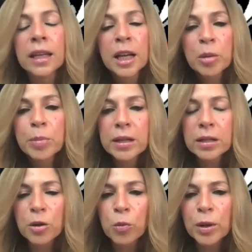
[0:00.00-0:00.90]

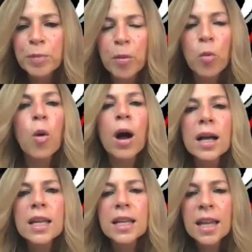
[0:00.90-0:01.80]
because when people
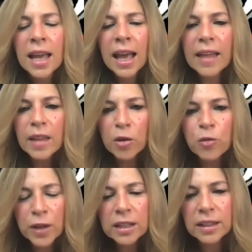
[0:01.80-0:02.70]
want it and they
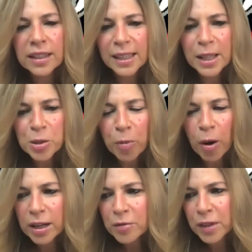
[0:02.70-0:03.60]
feel it and it's a
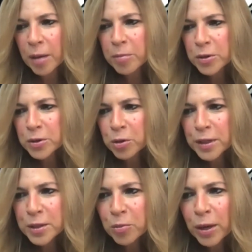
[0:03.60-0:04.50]
part of them, there's no
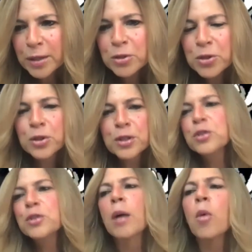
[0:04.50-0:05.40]
reason why you shouldn't
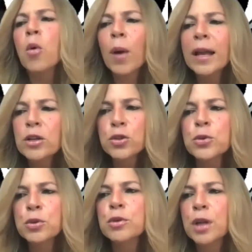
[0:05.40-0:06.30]
do that. Well, when do
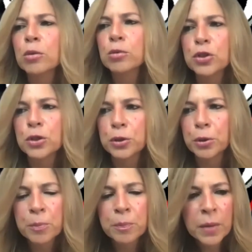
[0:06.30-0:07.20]
you know
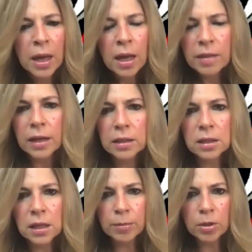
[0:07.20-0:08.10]
too that it's
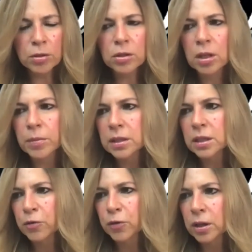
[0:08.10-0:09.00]
time to do something
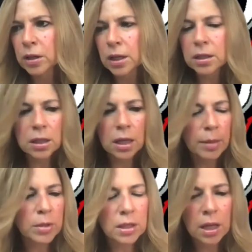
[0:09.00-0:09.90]
different? It's
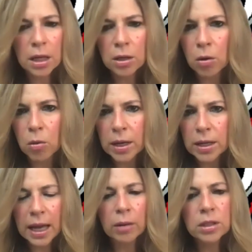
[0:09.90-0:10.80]
time to say, you know what,
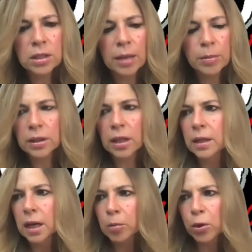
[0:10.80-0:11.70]
now it's time to let
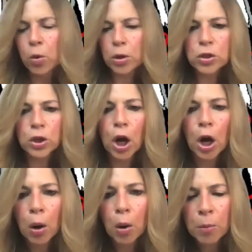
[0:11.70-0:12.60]
the Amory Wars
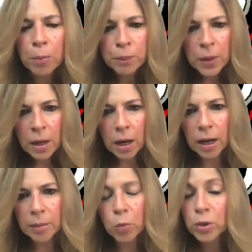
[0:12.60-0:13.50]
go.
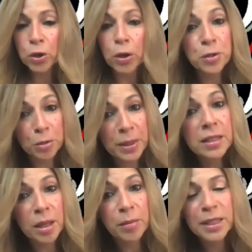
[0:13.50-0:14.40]
Which also
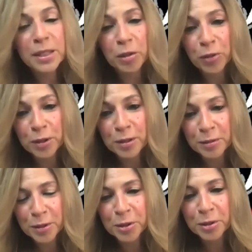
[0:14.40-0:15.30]
means something different
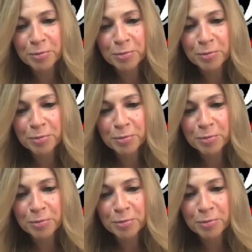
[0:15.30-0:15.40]
to